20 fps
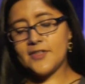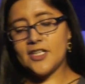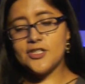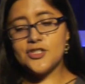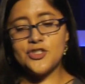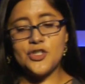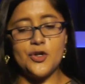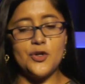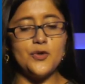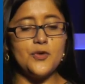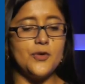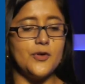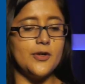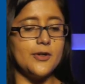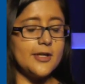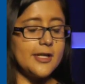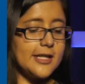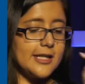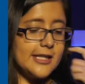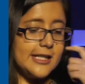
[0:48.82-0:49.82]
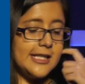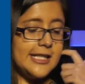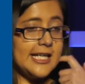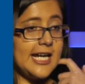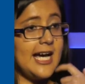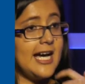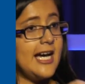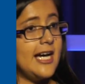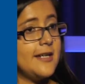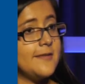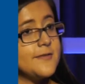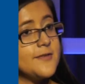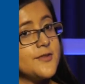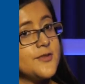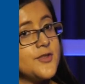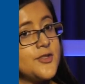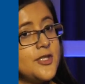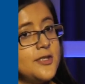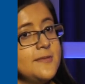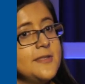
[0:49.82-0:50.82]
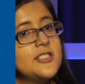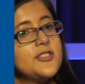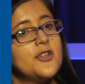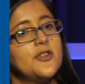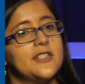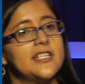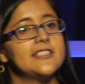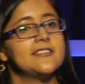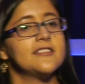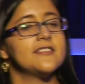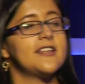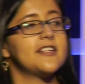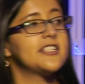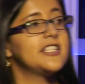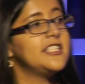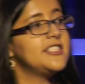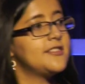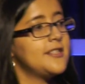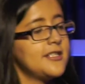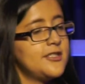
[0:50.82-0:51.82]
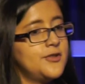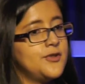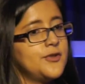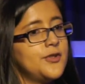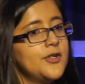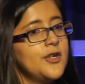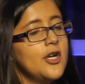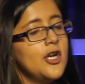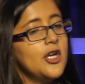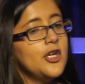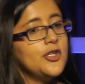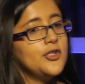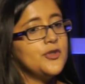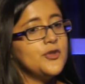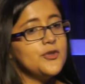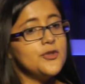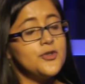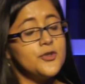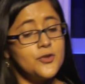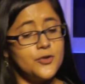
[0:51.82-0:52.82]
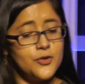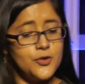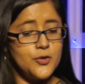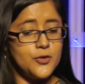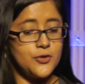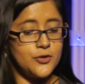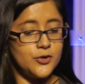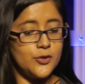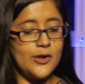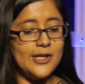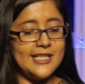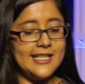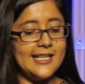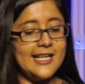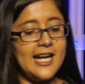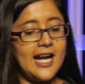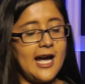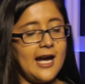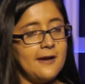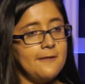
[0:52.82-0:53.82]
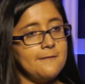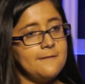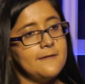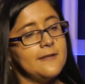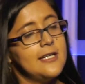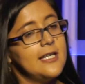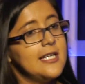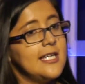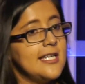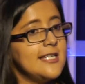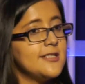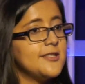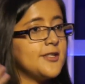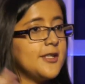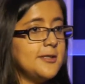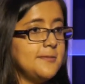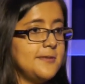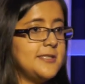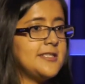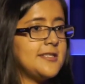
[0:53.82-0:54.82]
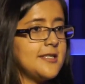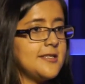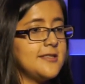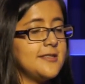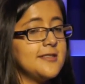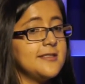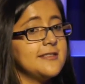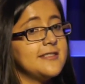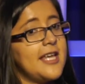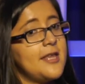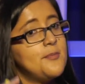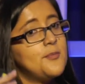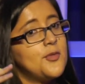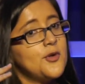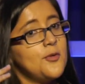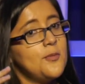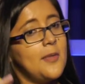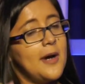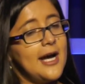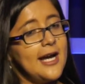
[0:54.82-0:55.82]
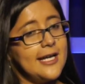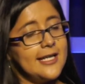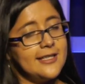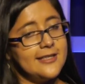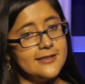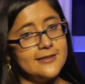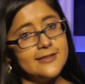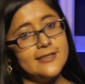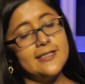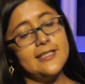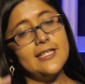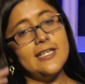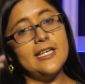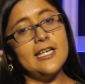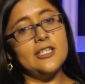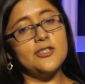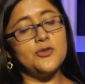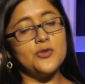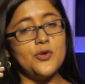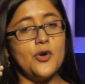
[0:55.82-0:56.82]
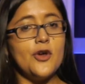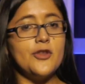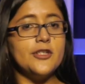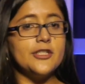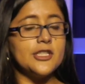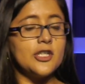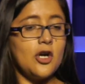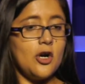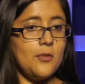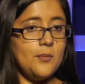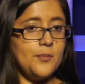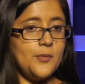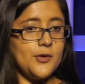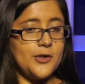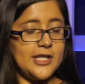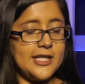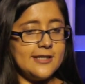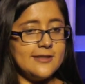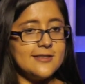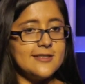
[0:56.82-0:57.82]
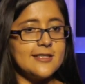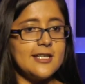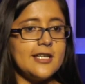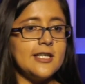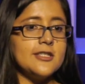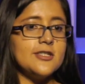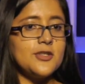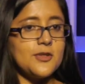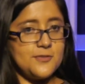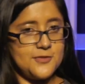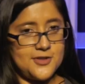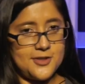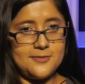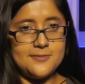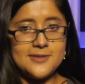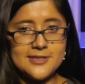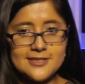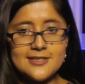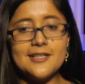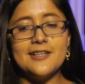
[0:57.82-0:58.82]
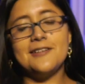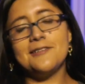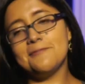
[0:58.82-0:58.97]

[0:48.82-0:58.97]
So in a service-oriented architecture, you usually have services that provide to other components and some service